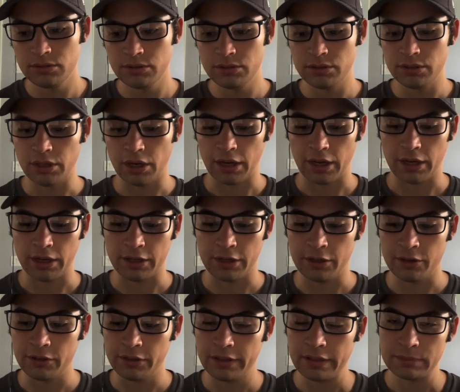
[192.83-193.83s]
and here
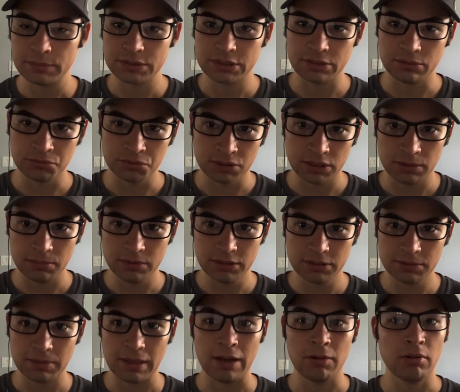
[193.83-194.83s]
I am, still jobless.
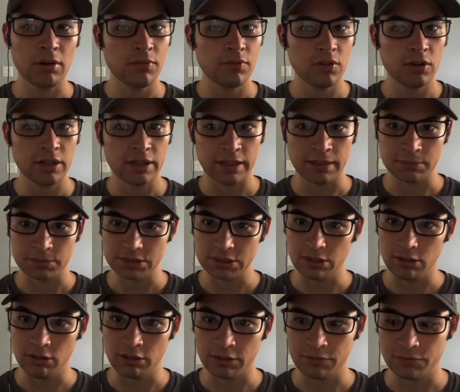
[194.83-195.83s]
However, I am still
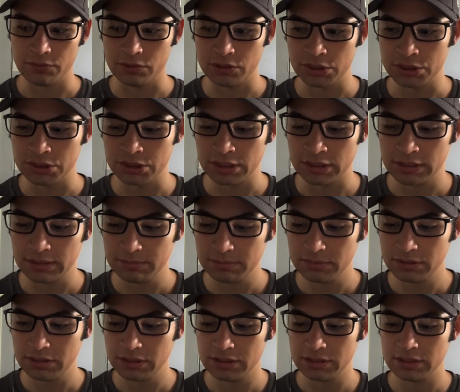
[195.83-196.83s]
looking for a
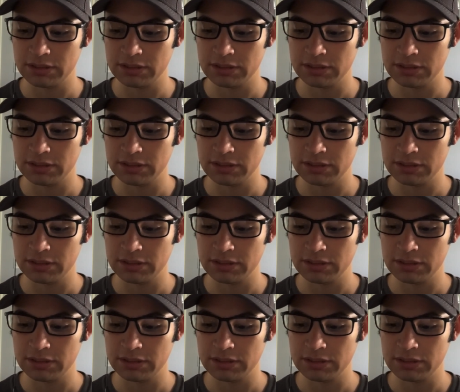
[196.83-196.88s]
job,